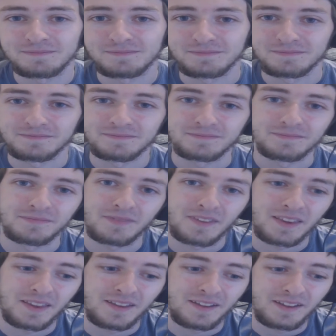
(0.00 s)

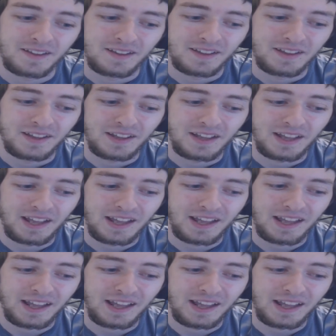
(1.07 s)
[no speech]